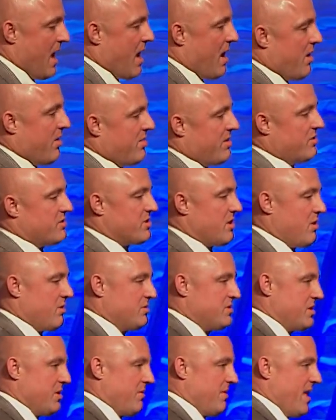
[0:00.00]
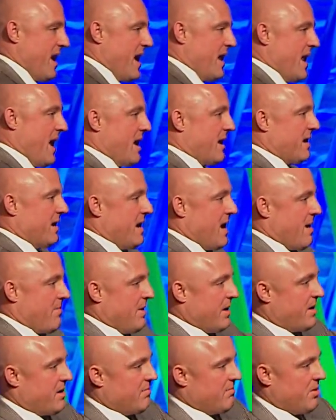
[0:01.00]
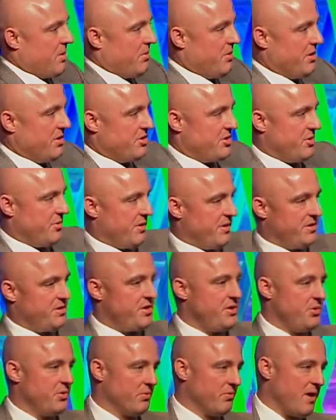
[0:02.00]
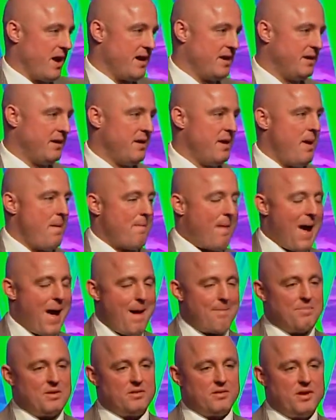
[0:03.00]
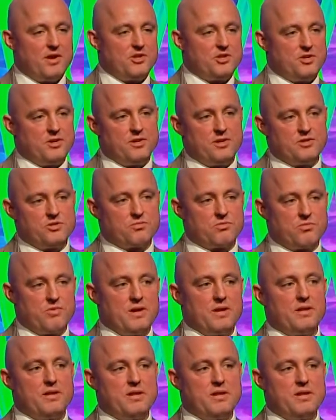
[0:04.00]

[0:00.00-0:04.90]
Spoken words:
There's also that economic component to it too, right? Population is really